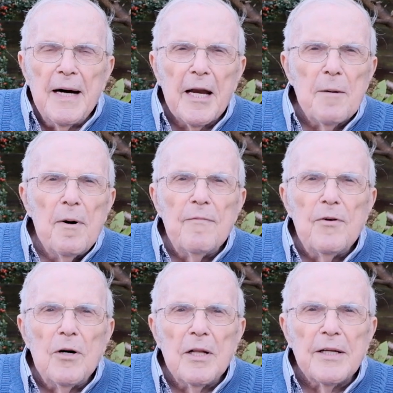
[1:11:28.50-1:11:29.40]
And above
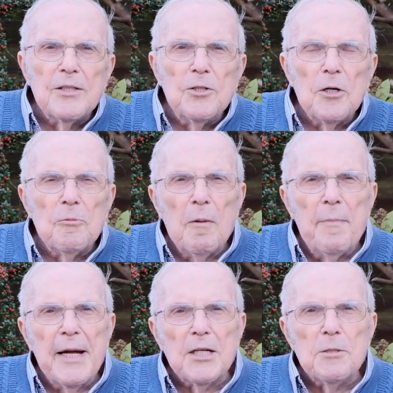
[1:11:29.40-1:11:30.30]
all, that God will
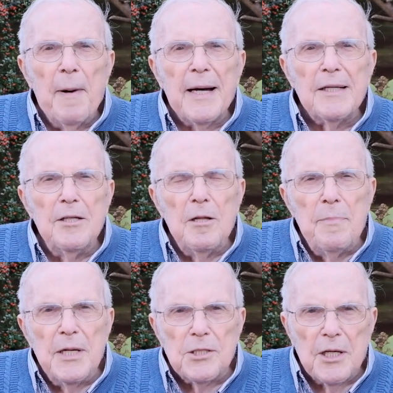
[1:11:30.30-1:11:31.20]
bring us back to the
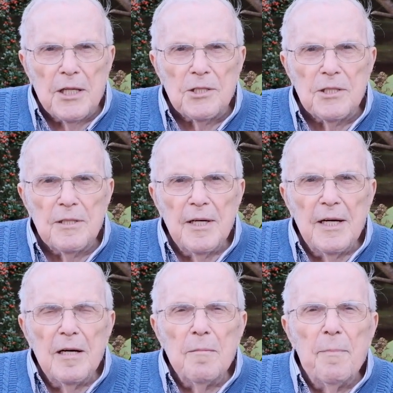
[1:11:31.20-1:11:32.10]
basics,
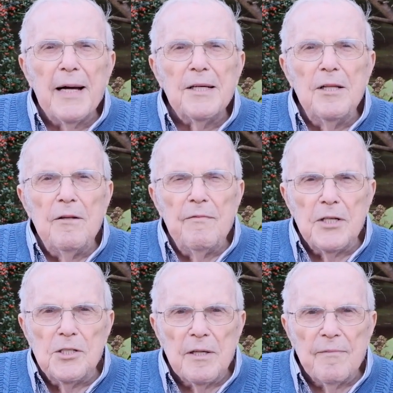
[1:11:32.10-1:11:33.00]
back to the
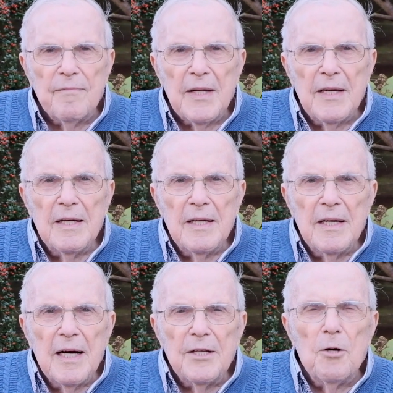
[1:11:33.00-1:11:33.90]
vision.
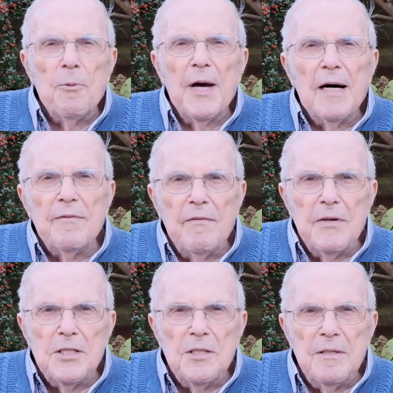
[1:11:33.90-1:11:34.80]
Do we have the
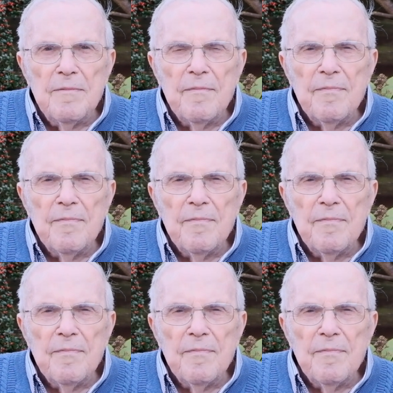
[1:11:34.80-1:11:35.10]
vision?